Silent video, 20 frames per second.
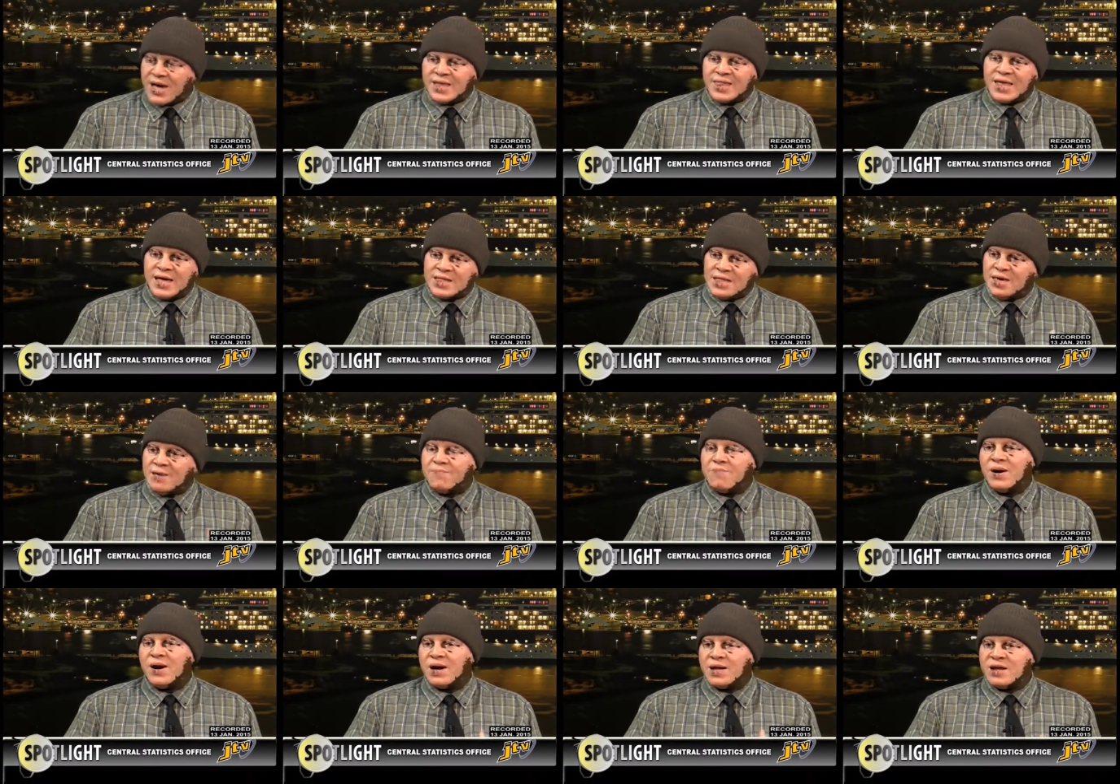and that they're
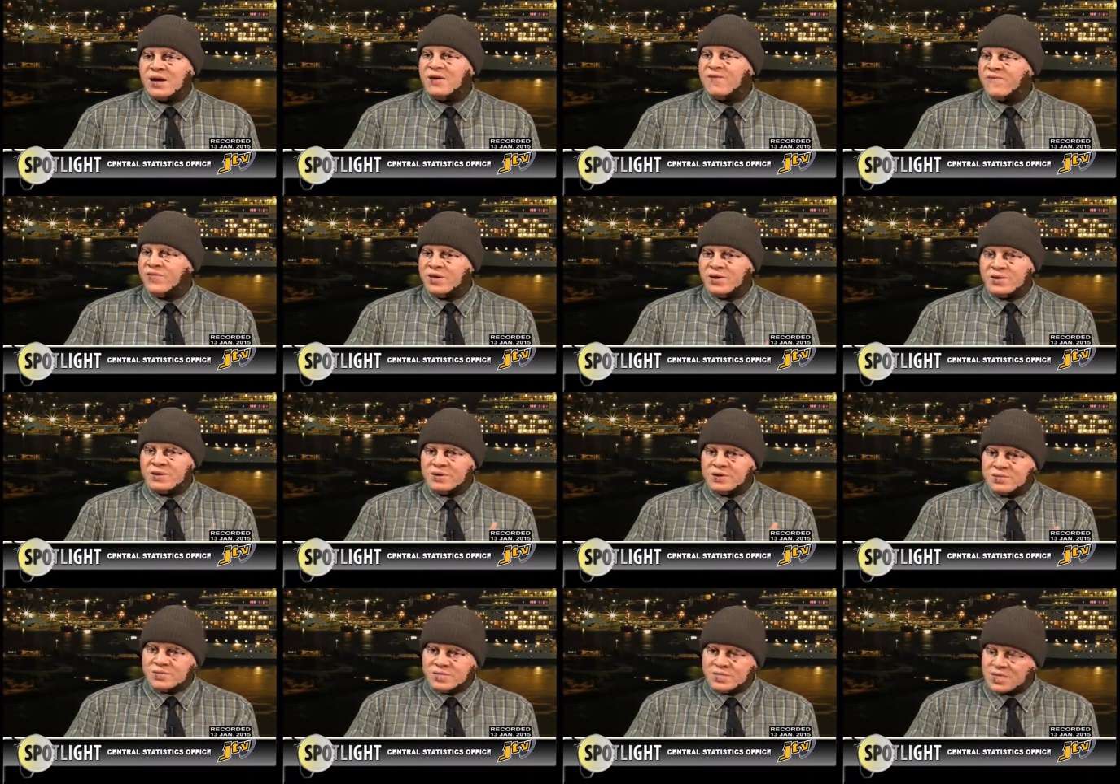part of
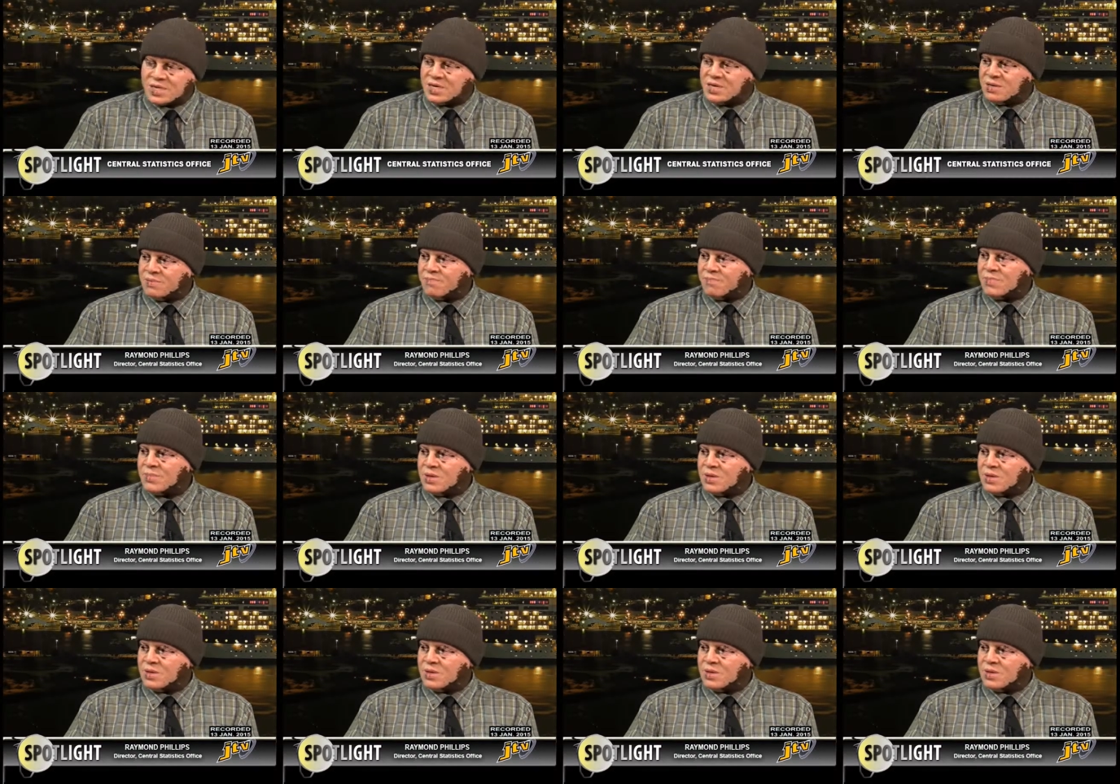the, the team